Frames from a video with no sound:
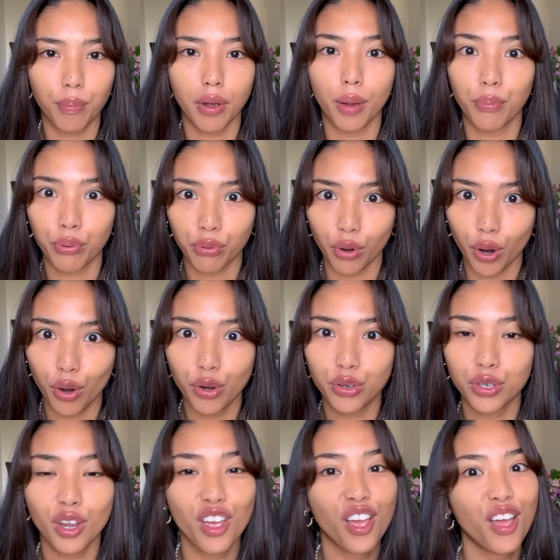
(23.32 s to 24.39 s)

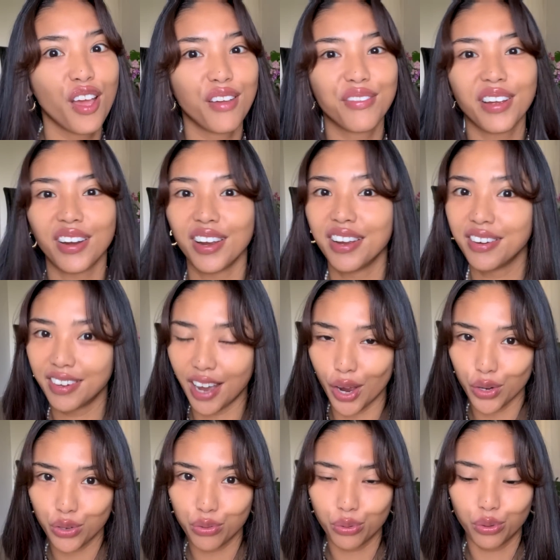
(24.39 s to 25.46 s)
approach. Very
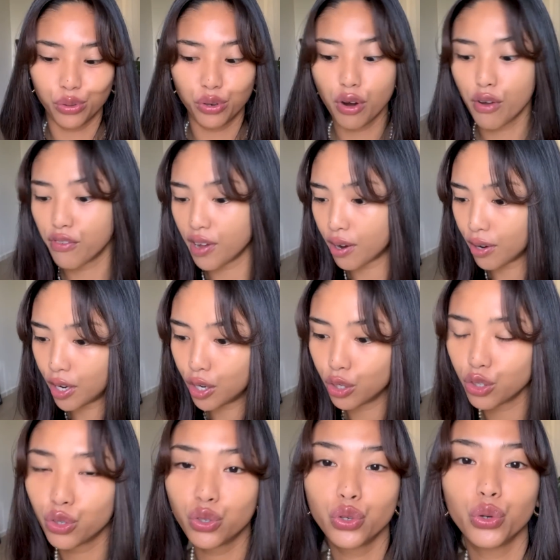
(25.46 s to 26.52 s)
natural,
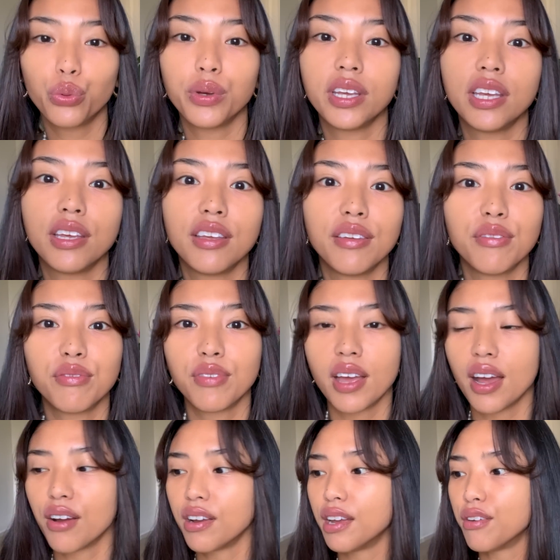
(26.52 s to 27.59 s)
very dewy,
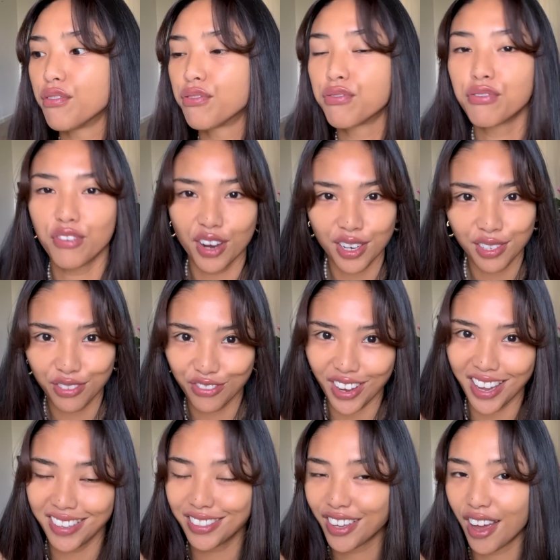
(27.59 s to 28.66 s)
very fresh
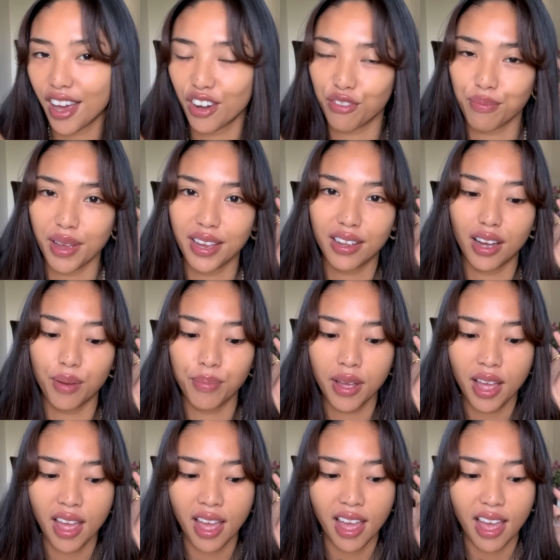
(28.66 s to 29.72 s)
face kind of
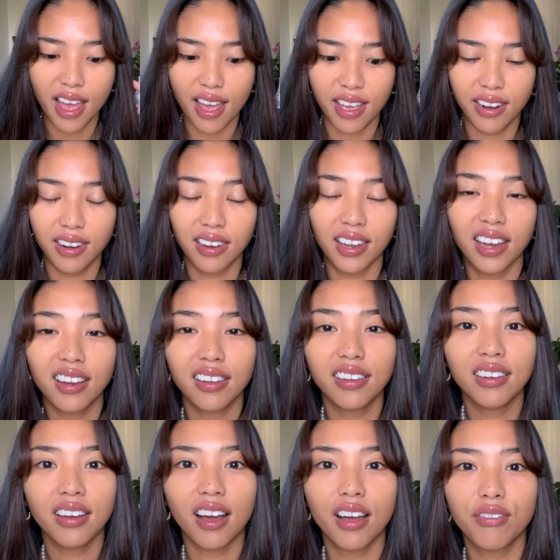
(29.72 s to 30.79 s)
makeup. And
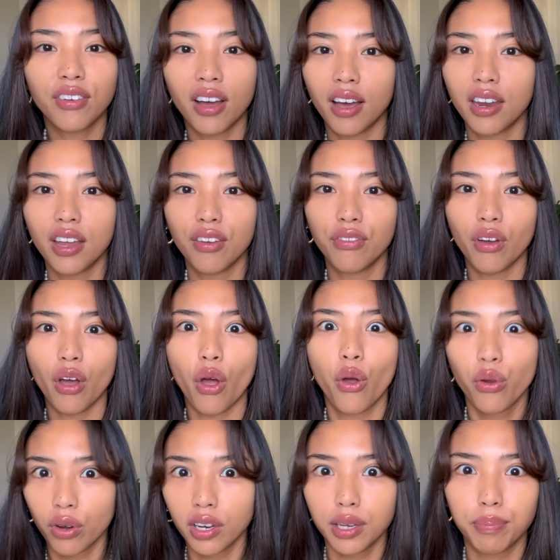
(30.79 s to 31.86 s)
lately I've kind of
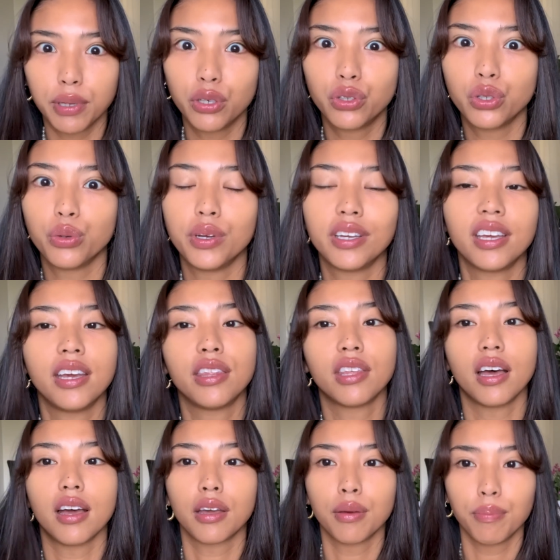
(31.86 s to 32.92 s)
only been doing
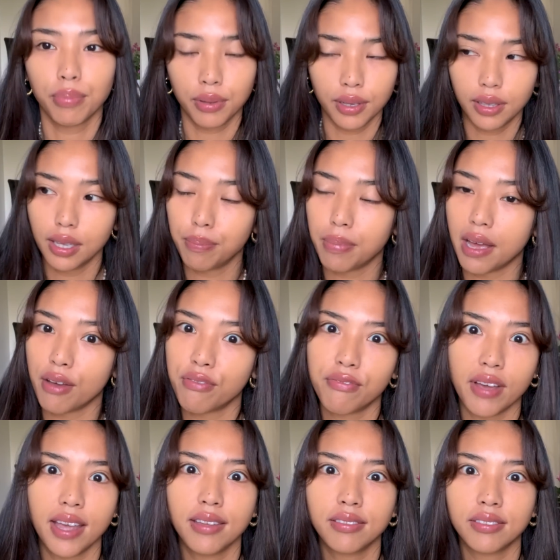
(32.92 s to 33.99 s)
either a completely bare
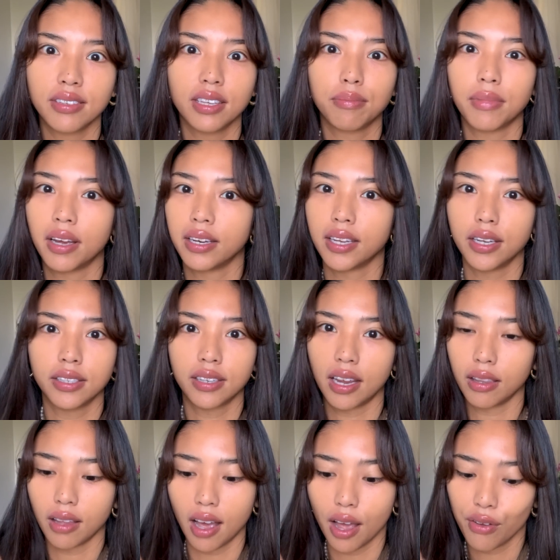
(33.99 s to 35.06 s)
face in my
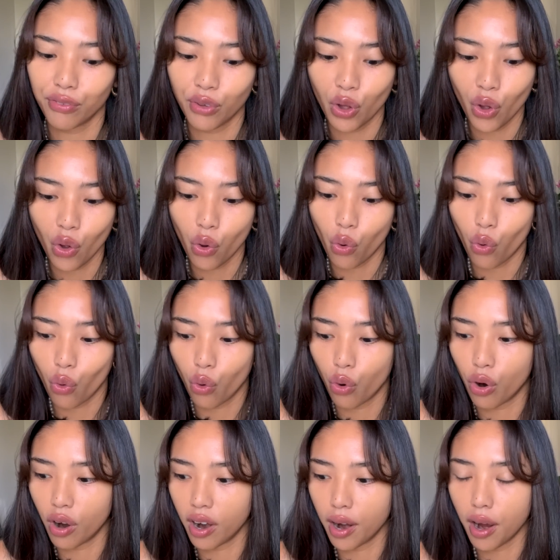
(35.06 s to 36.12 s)
day-to-day life
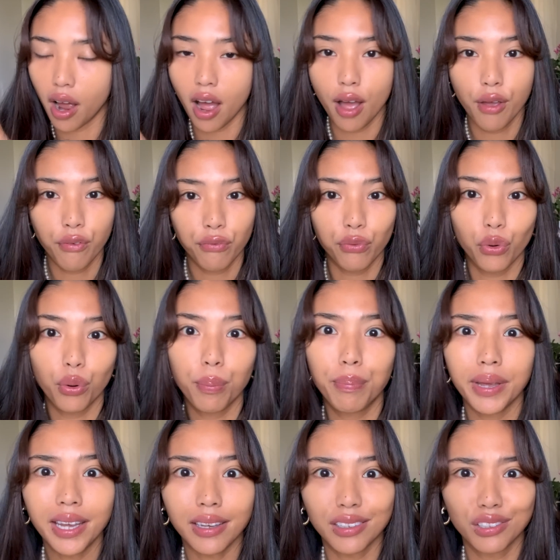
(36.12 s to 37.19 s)
or a
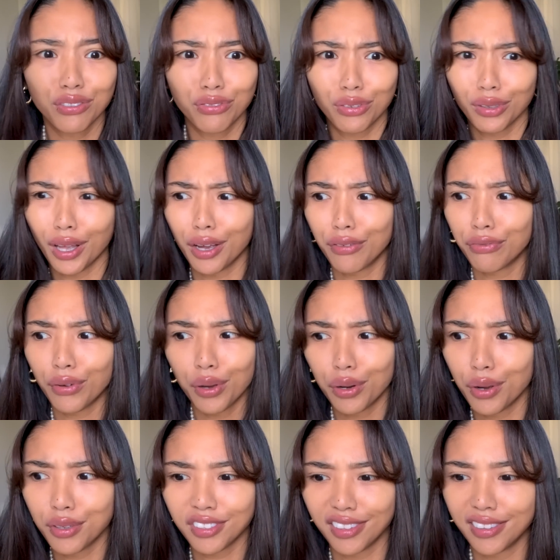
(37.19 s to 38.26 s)
full beat for like
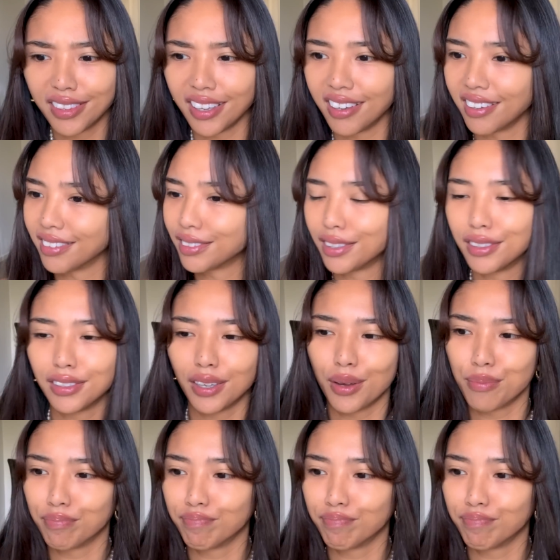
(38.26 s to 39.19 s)
photos and things, and